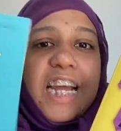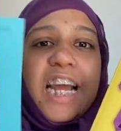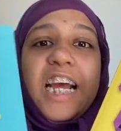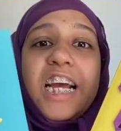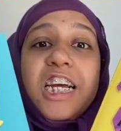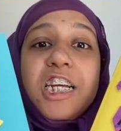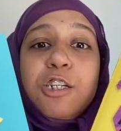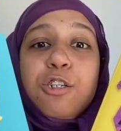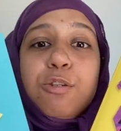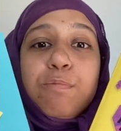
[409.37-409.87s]

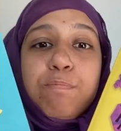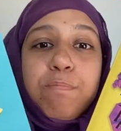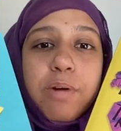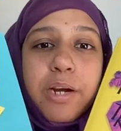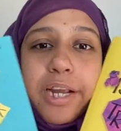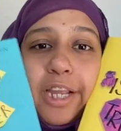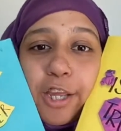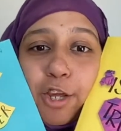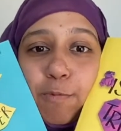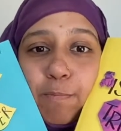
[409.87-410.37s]
and
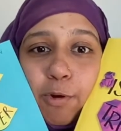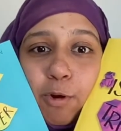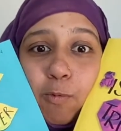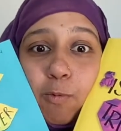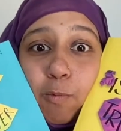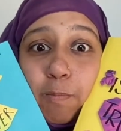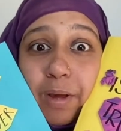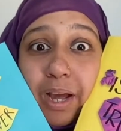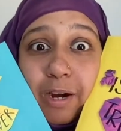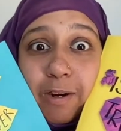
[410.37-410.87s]
my new book
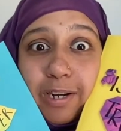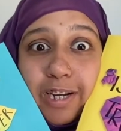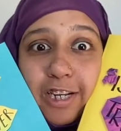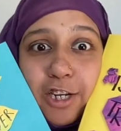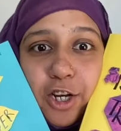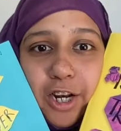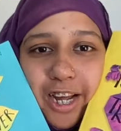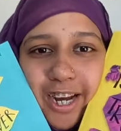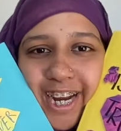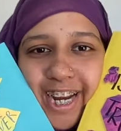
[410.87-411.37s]
will be out in
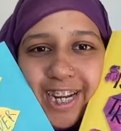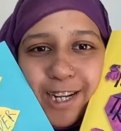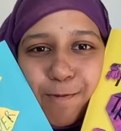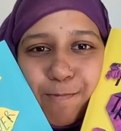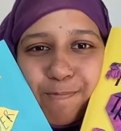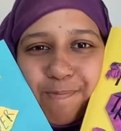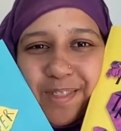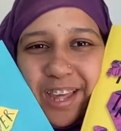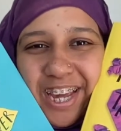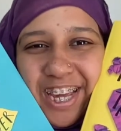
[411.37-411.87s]
July.
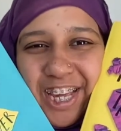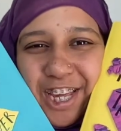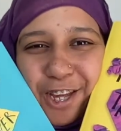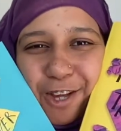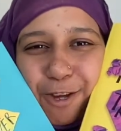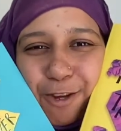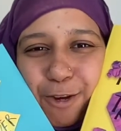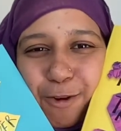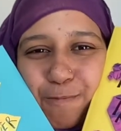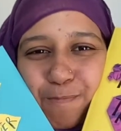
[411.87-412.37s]
Thank
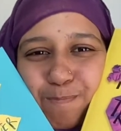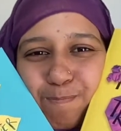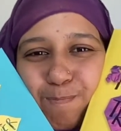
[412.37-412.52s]
you.